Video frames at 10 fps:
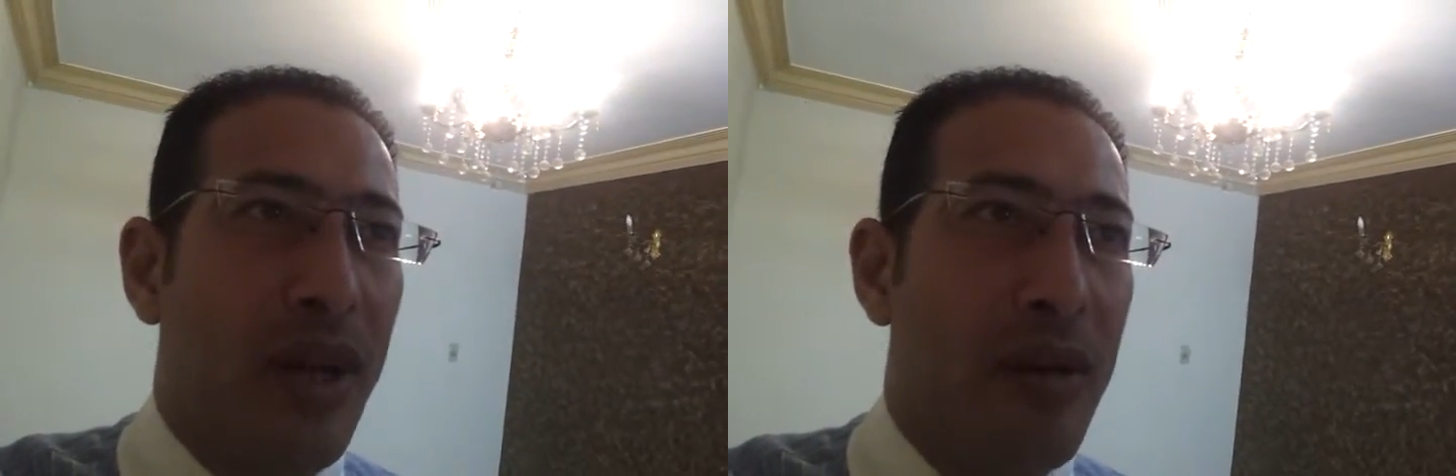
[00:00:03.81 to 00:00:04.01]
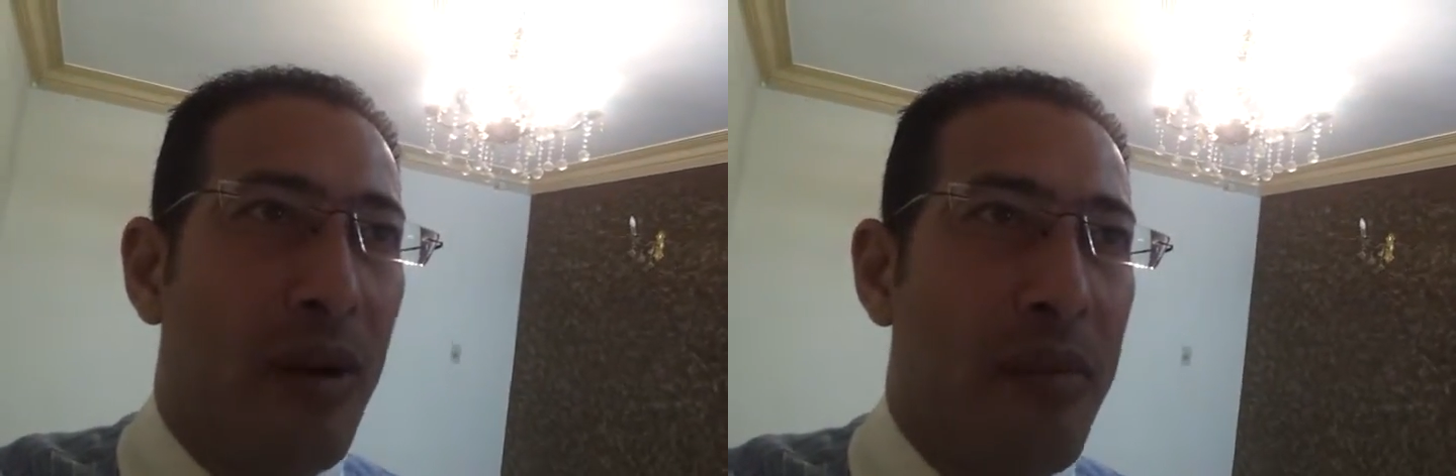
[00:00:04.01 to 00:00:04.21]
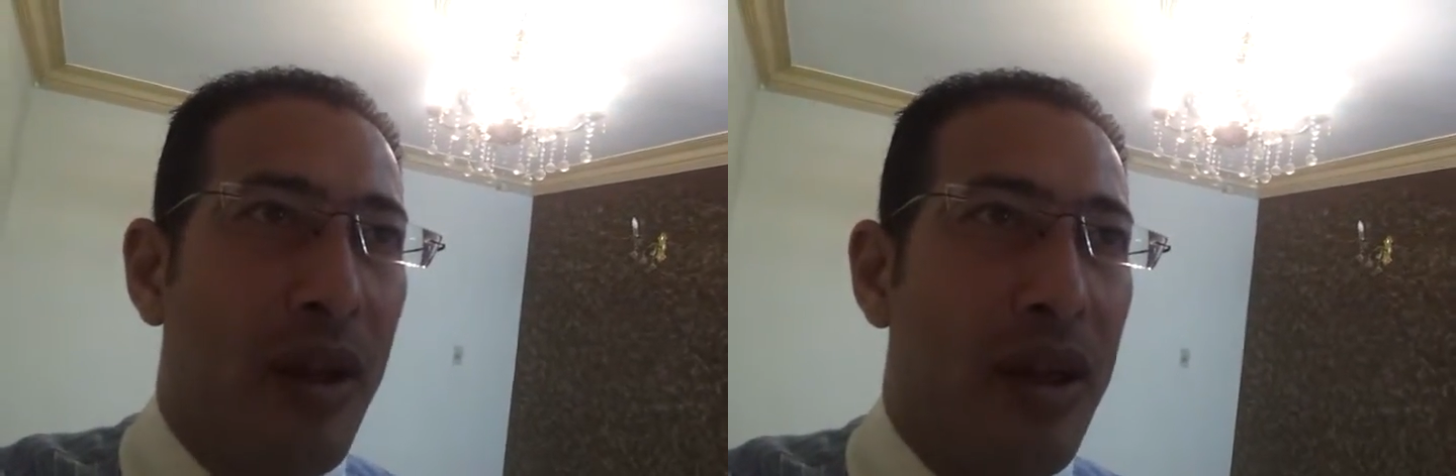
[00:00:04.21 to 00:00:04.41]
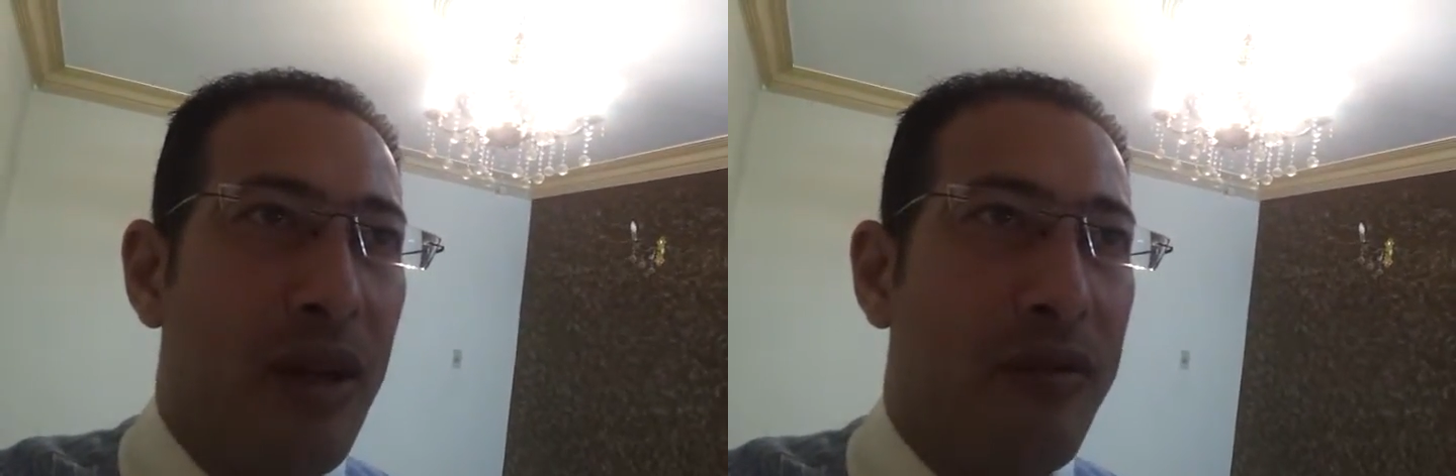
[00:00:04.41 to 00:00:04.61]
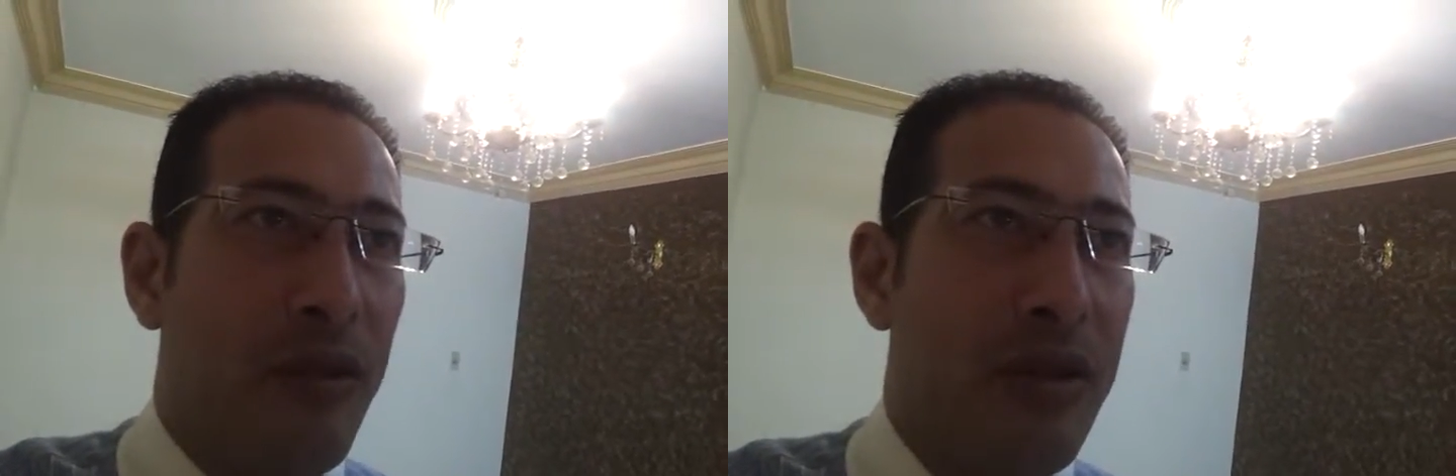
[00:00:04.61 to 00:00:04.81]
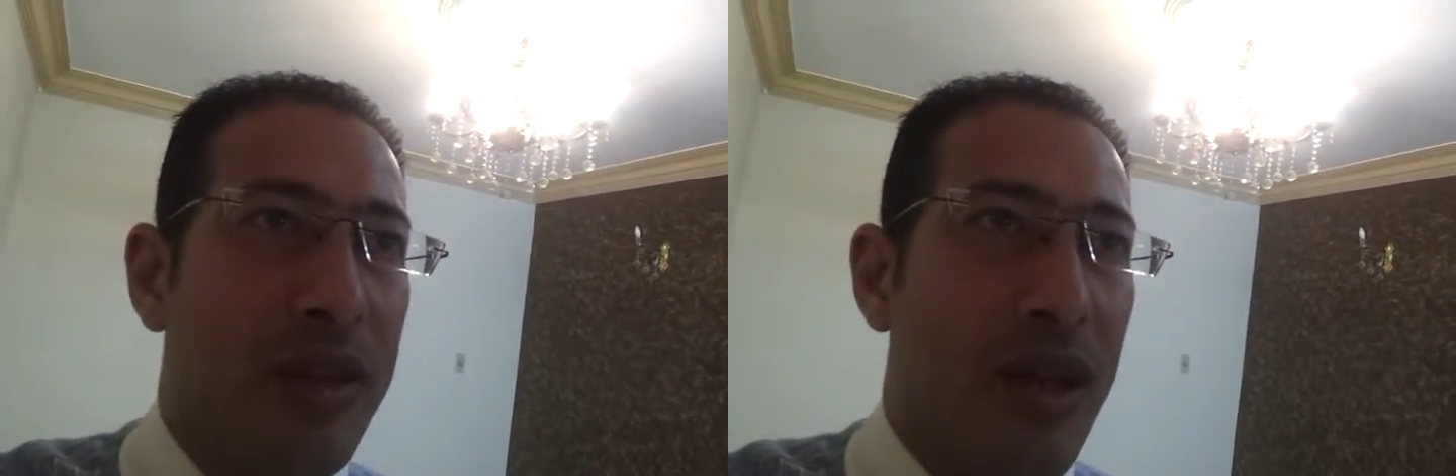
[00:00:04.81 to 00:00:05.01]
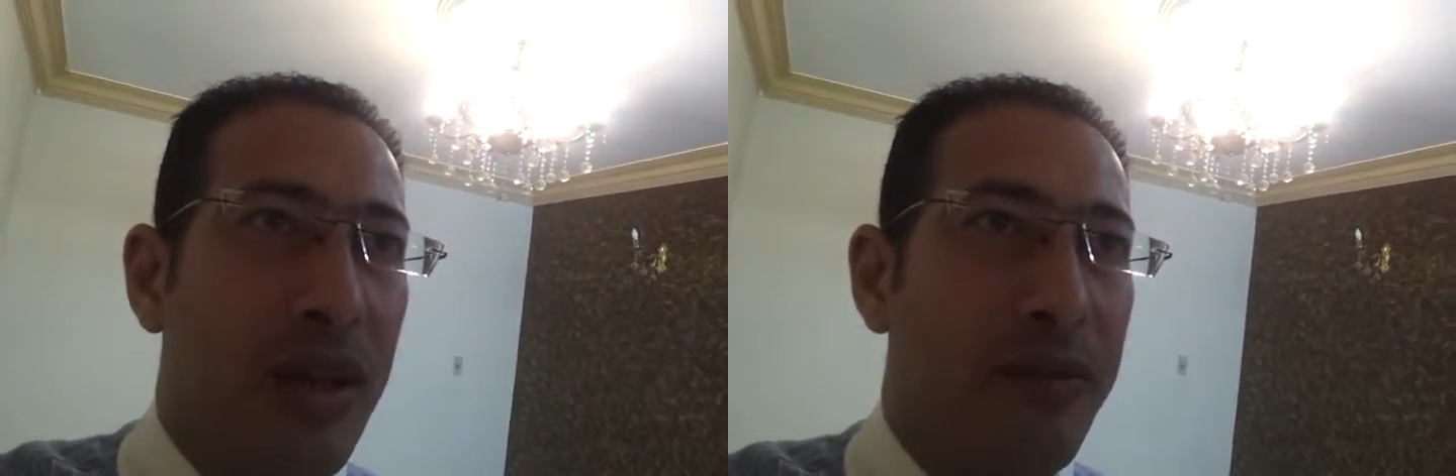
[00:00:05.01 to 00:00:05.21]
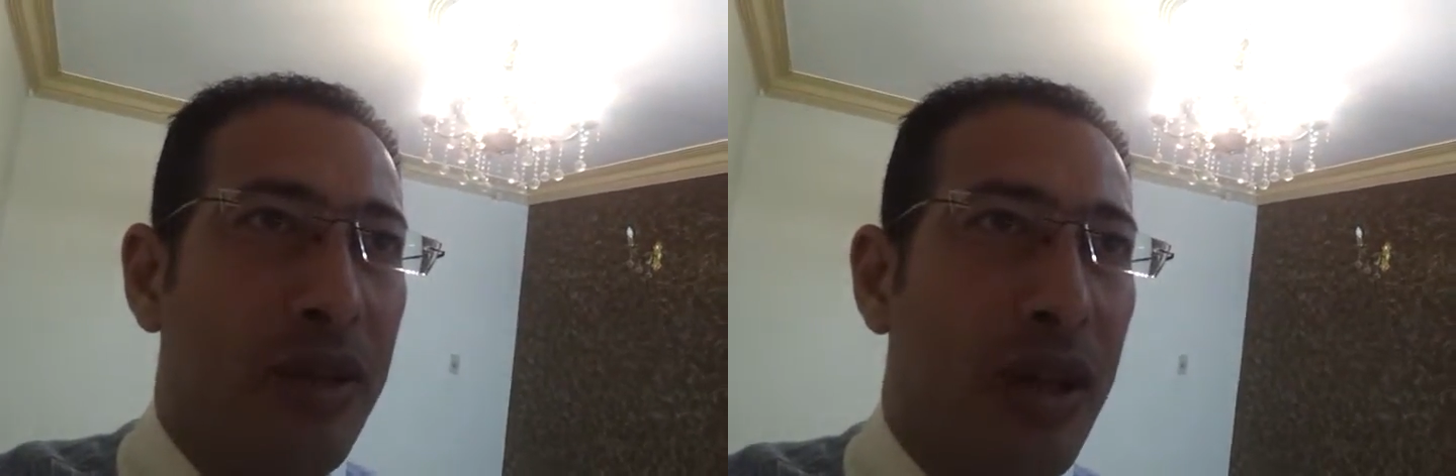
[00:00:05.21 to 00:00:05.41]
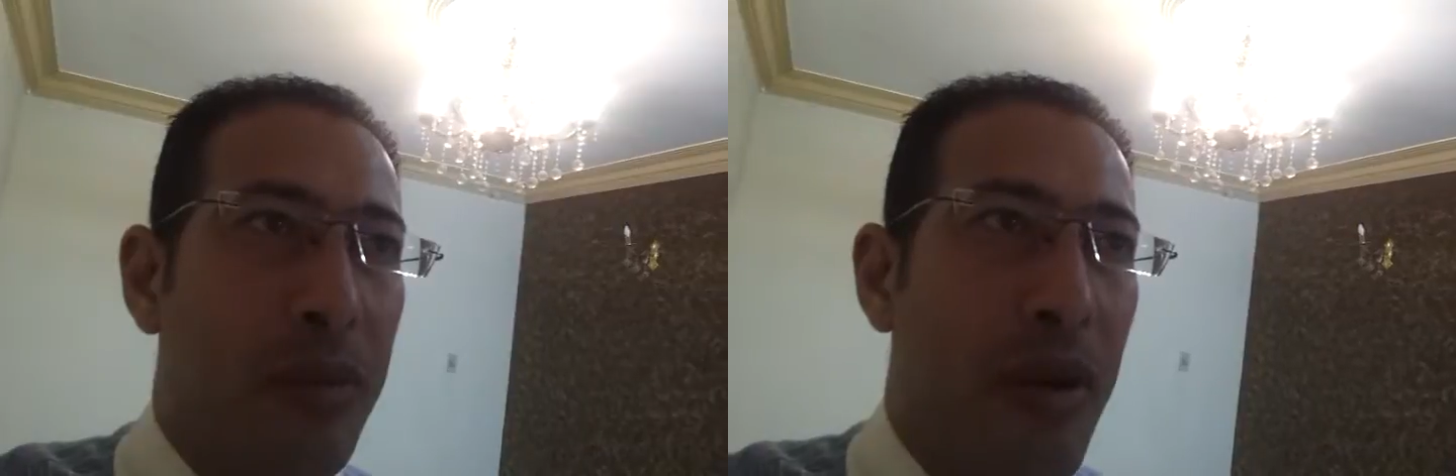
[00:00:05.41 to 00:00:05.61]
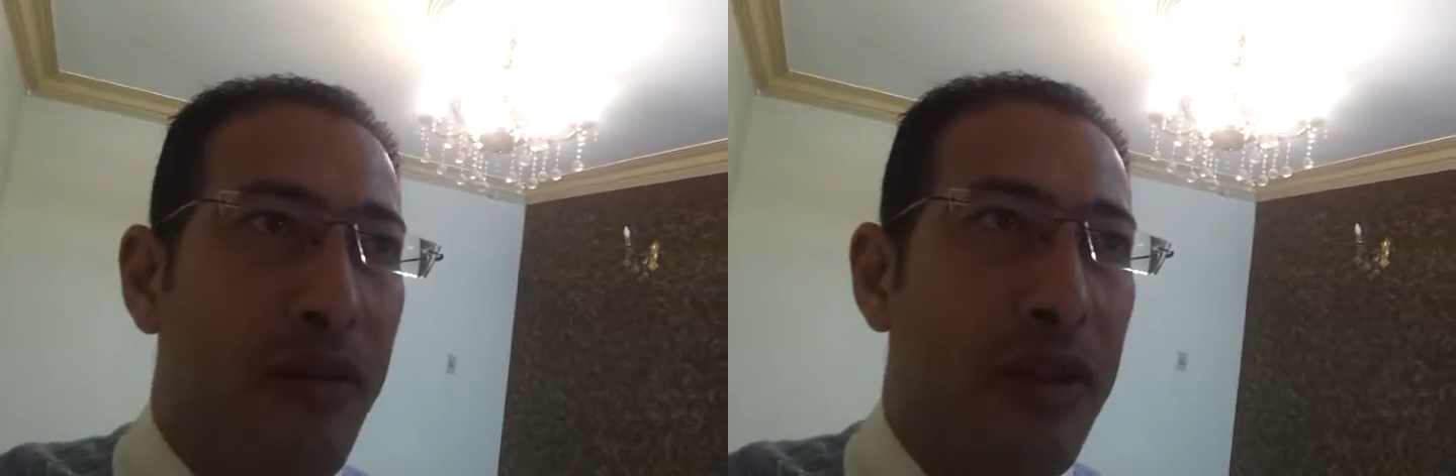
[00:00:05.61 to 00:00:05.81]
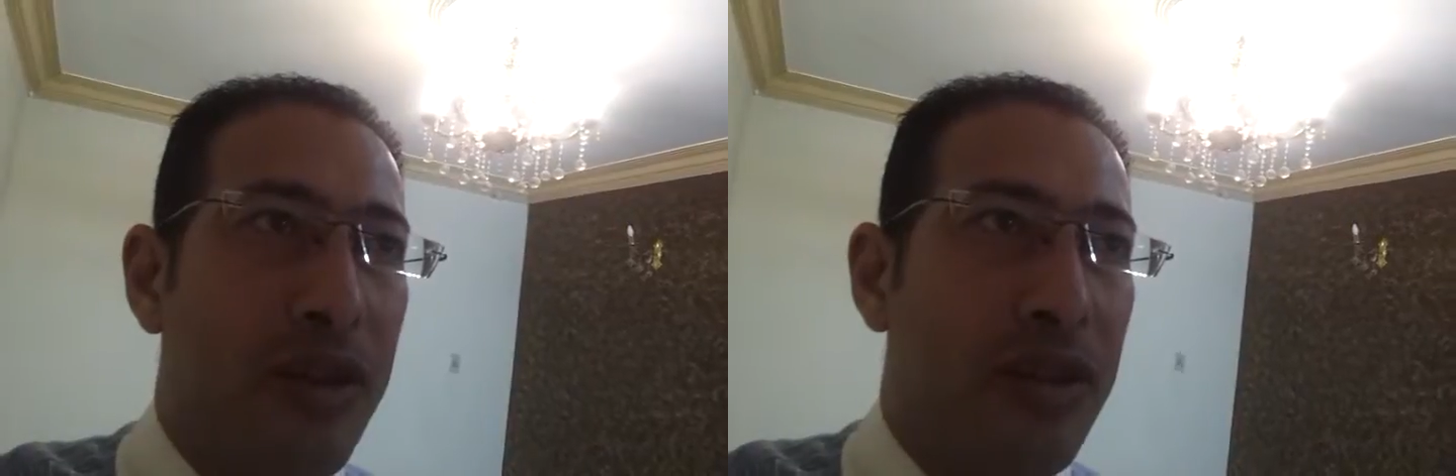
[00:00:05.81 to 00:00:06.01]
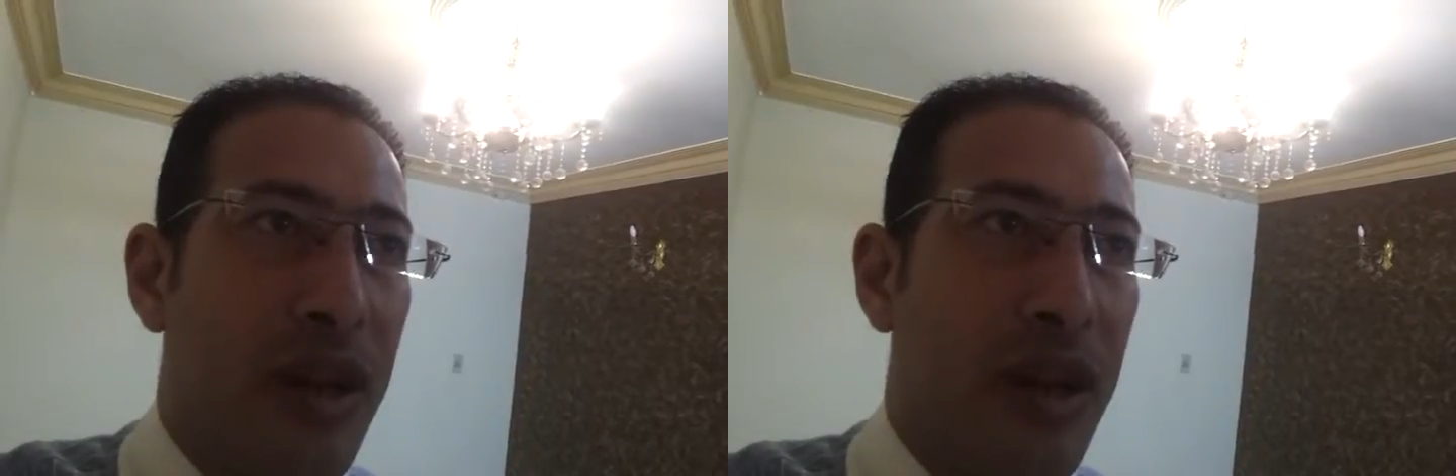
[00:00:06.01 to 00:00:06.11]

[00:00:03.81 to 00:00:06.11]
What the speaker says: I am applying for the food and beverage